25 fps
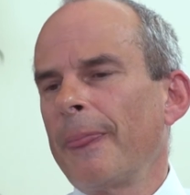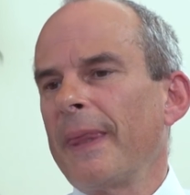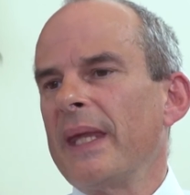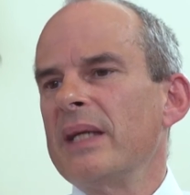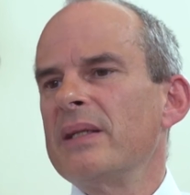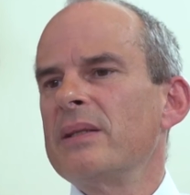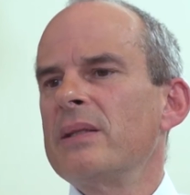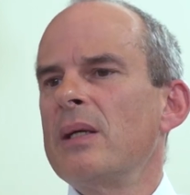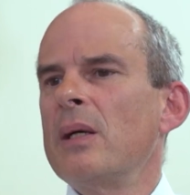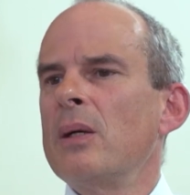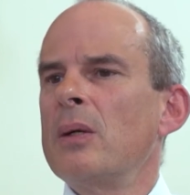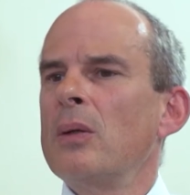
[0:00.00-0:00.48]

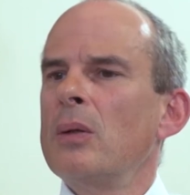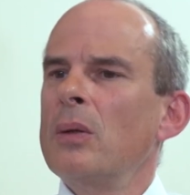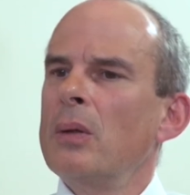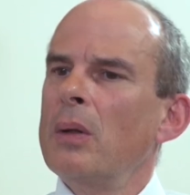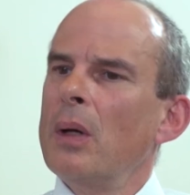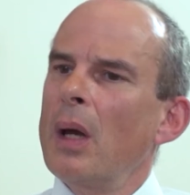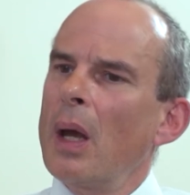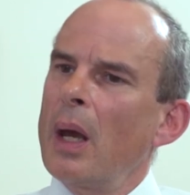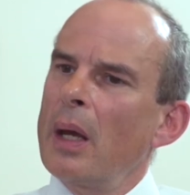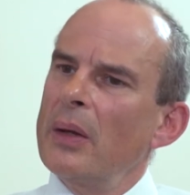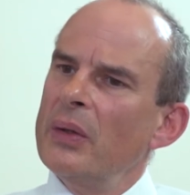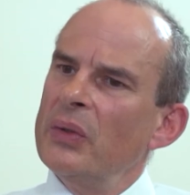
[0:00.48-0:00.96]
So
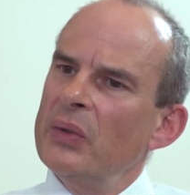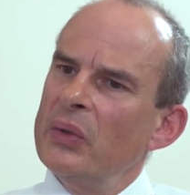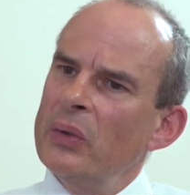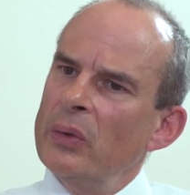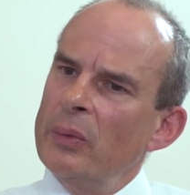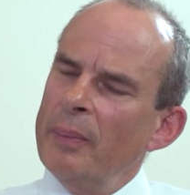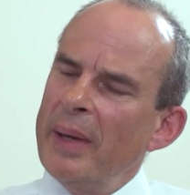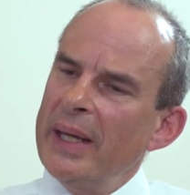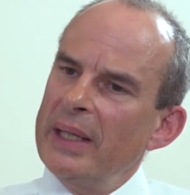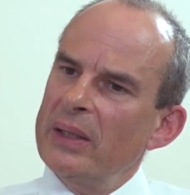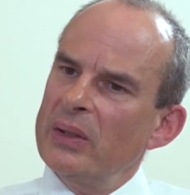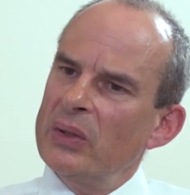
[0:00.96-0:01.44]
to
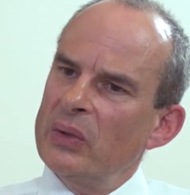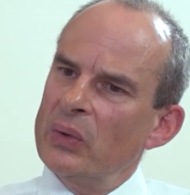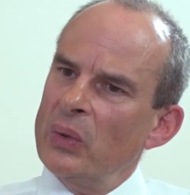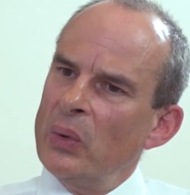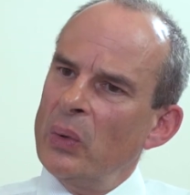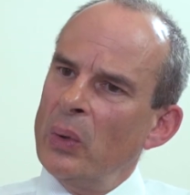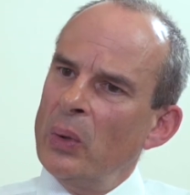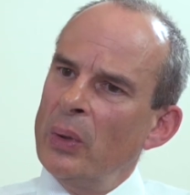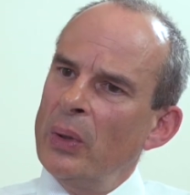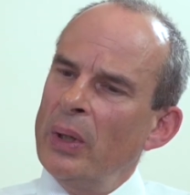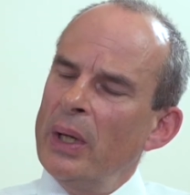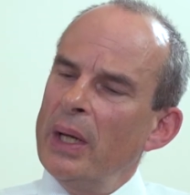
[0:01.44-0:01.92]
make
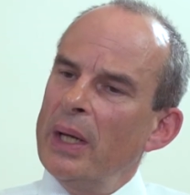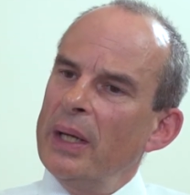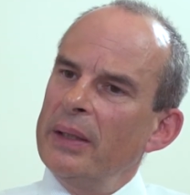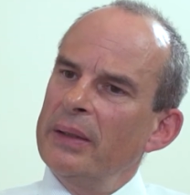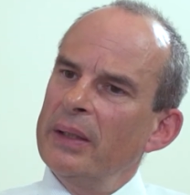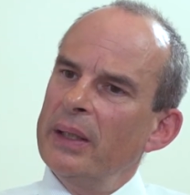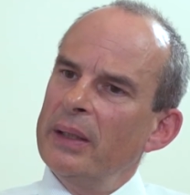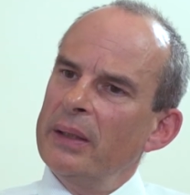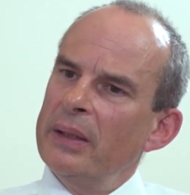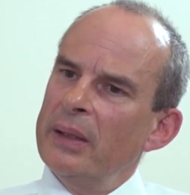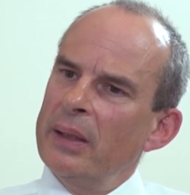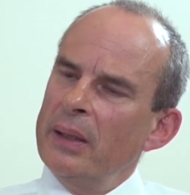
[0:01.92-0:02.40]
sure
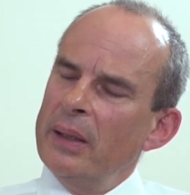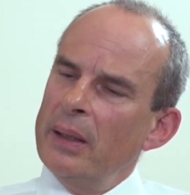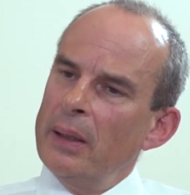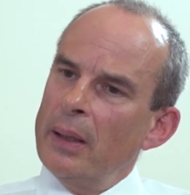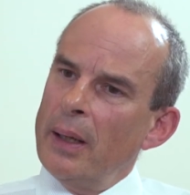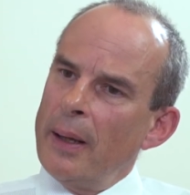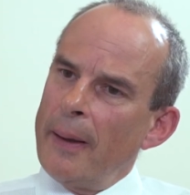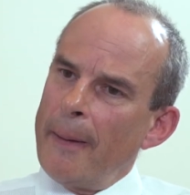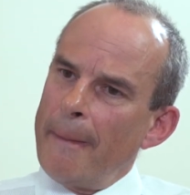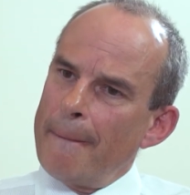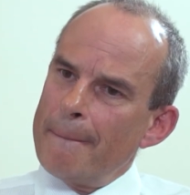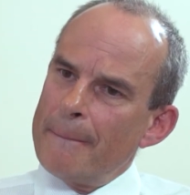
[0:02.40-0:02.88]
that the
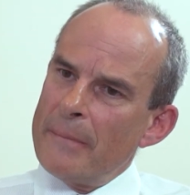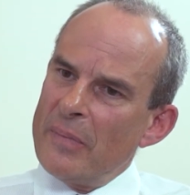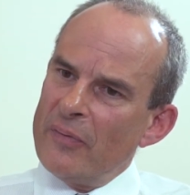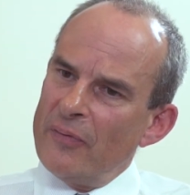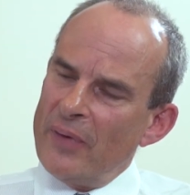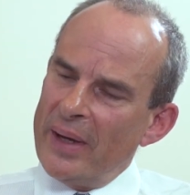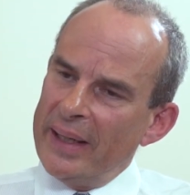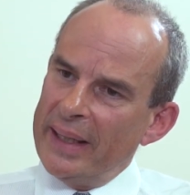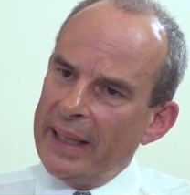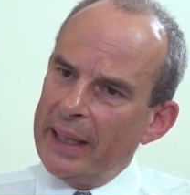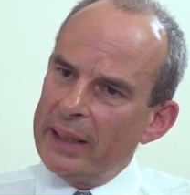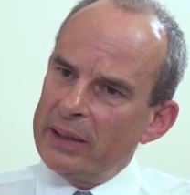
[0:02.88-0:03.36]

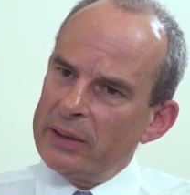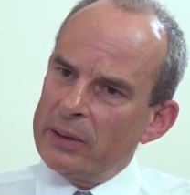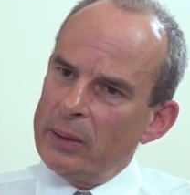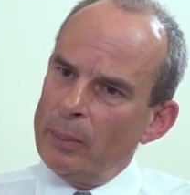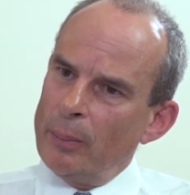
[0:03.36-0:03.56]
financial